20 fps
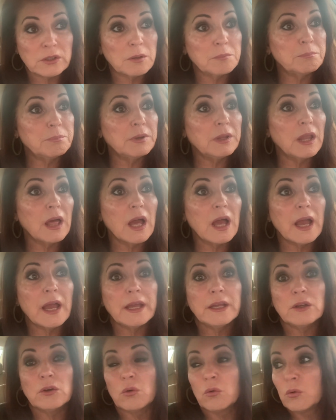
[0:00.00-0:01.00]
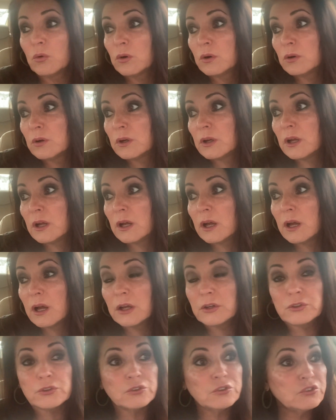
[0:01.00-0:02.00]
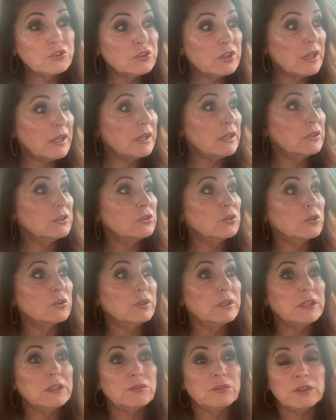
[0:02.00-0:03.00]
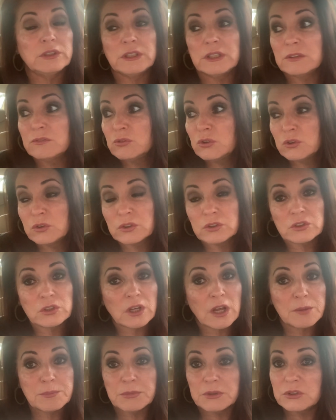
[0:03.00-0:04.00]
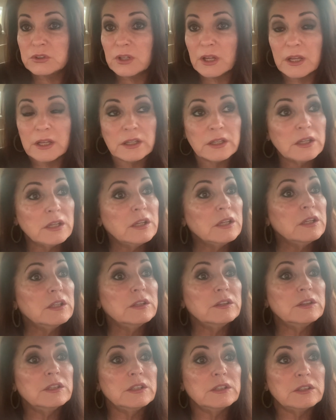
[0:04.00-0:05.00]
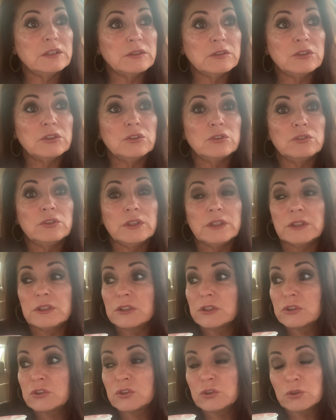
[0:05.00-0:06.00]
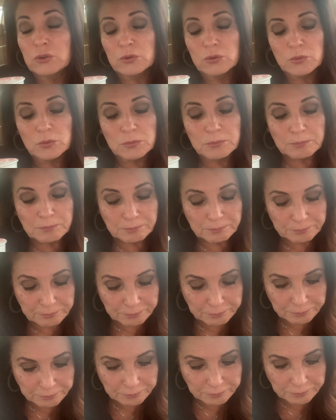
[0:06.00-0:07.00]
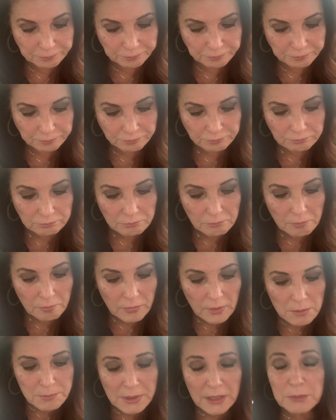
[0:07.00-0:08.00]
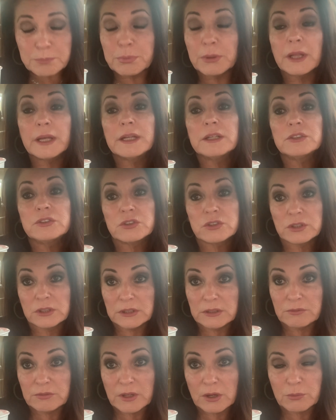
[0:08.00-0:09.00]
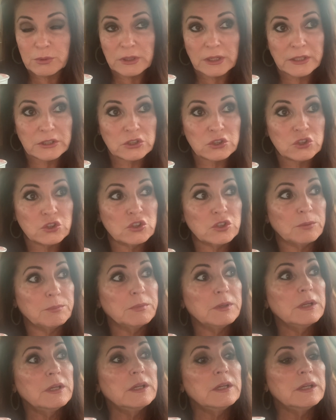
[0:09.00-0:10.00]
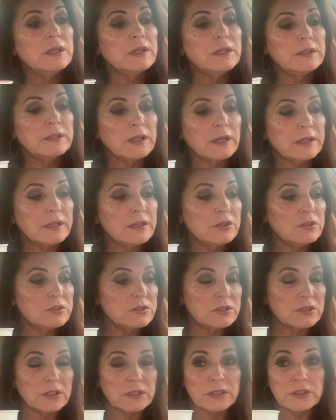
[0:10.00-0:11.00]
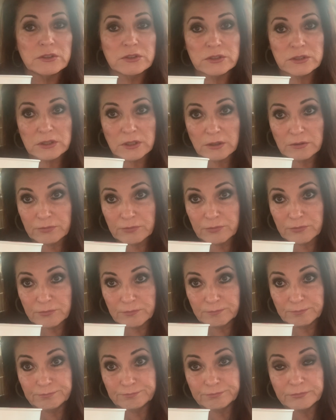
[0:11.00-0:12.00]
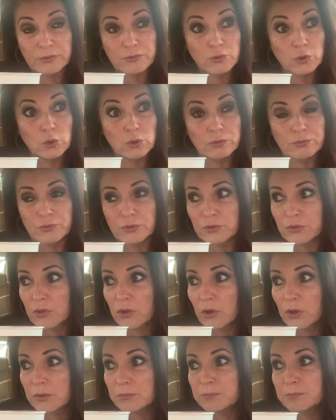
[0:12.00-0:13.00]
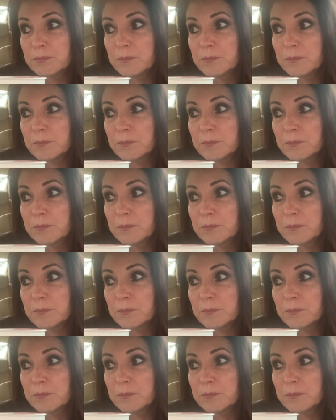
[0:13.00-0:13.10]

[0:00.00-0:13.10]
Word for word: comply or understand or even give you the time of day, then you need to make plans to leave that relationship. Now, here's, here's a food for thought.